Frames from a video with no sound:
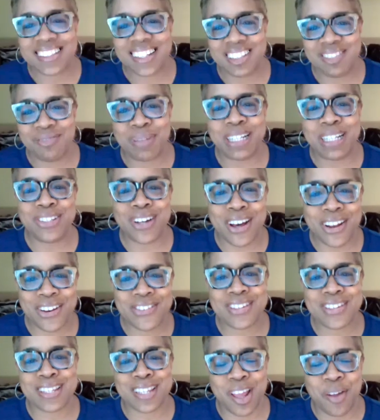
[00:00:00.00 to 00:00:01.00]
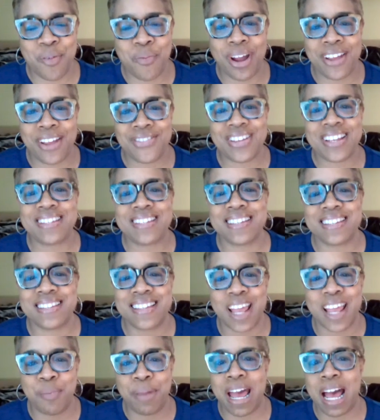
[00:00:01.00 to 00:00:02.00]
My daughter's the same way. She has the
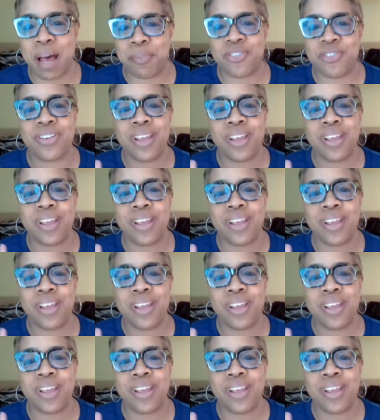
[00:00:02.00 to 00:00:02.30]
same habit.